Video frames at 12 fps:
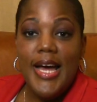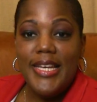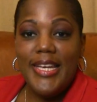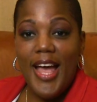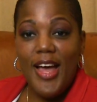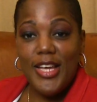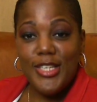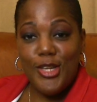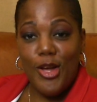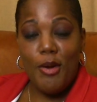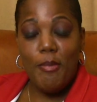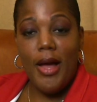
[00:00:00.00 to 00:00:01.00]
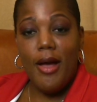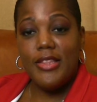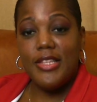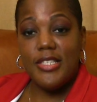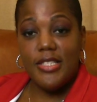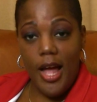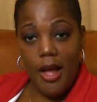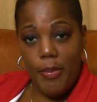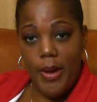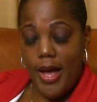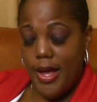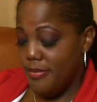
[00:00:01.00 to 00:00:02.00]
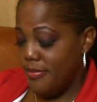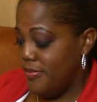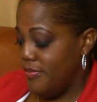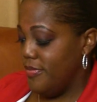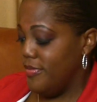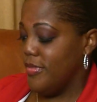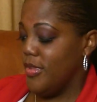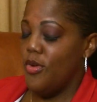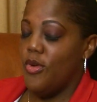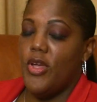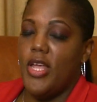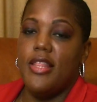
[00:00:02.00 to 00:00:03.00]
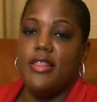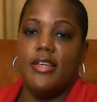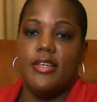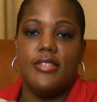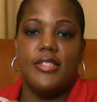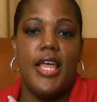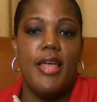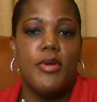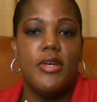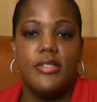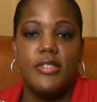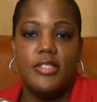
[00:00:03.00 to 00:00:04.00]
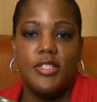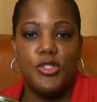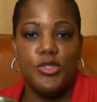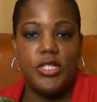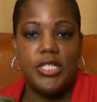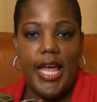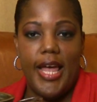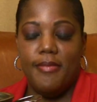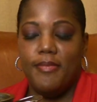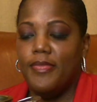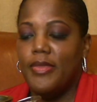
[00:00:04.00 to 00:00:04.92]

Now let's talk about the Stockpot in the same Cook's Essentials set.